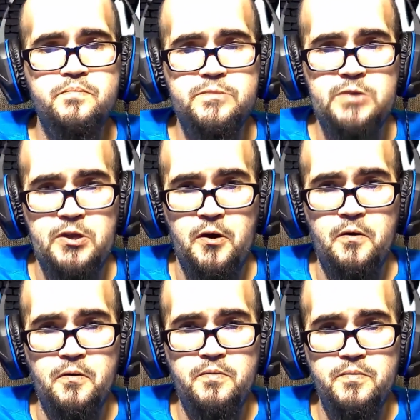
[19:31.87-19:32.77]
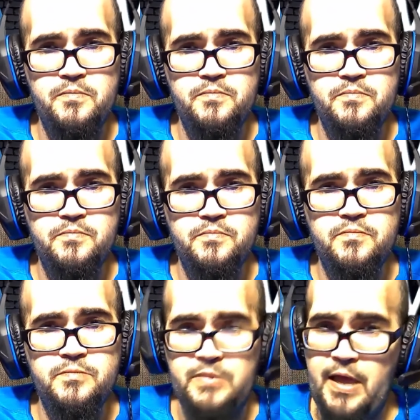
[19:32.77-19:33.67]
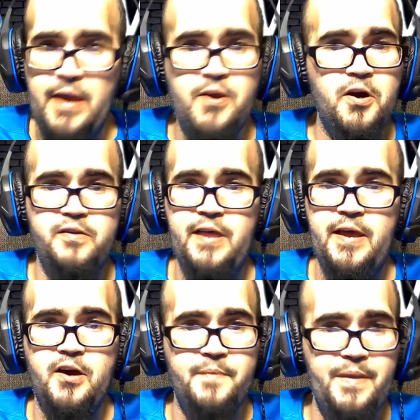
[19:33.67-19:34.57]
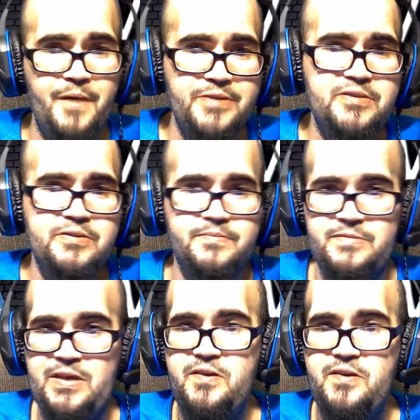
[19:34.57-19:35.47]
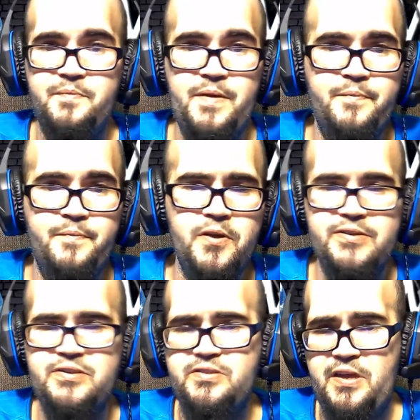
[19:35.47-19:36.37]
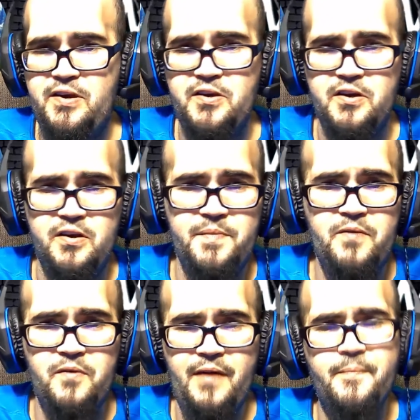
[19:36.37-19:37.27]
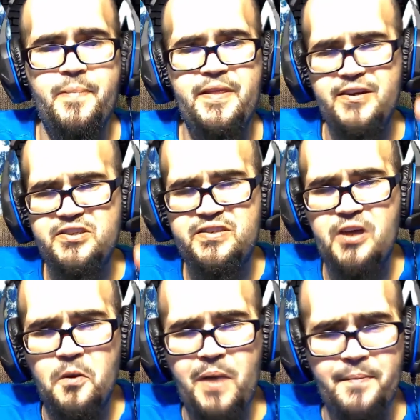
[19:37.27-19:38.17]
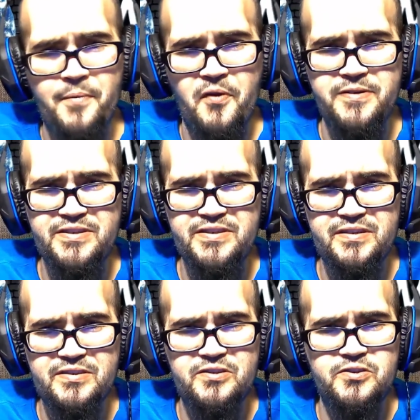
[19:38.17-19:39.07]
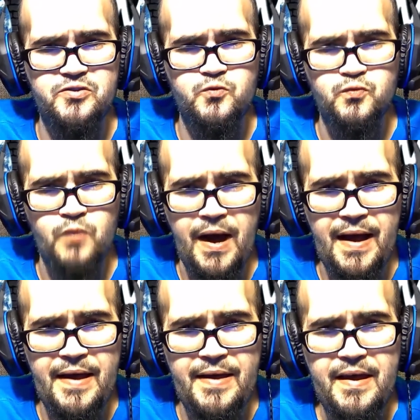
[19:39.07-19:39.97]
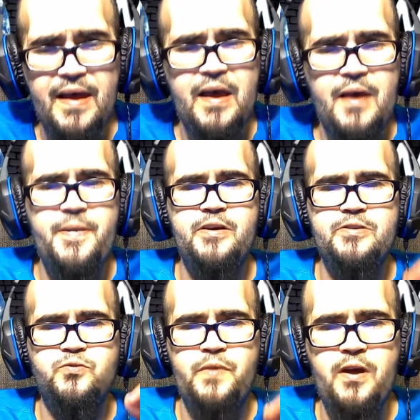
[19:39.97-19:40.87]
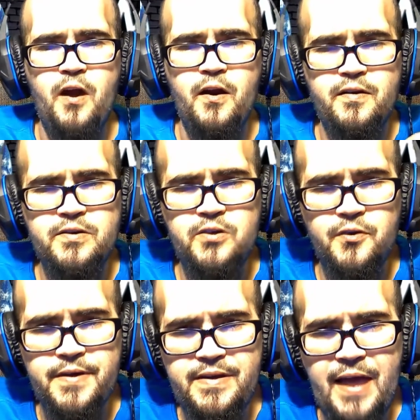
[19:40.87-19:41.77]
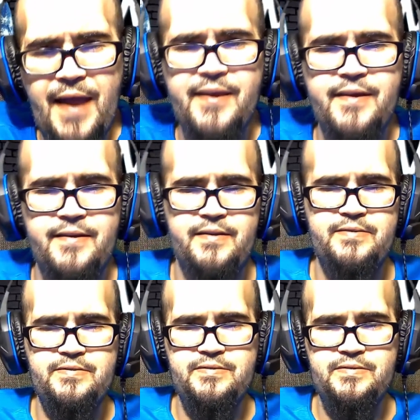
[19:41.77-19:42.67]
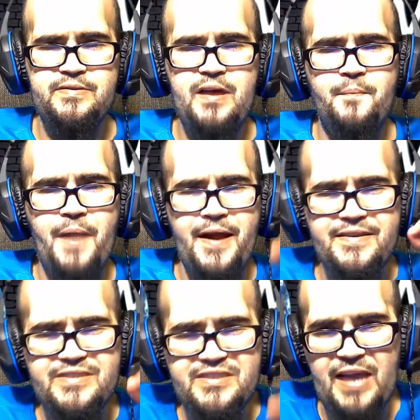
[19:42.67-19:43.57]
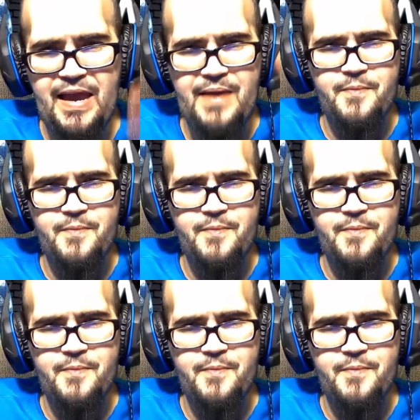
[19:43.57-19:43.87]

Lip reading: You know, they could be Muslim, they could be Buddhist, they could be whatever, but they're still my brothers and sisters. Why? Because we are created by the same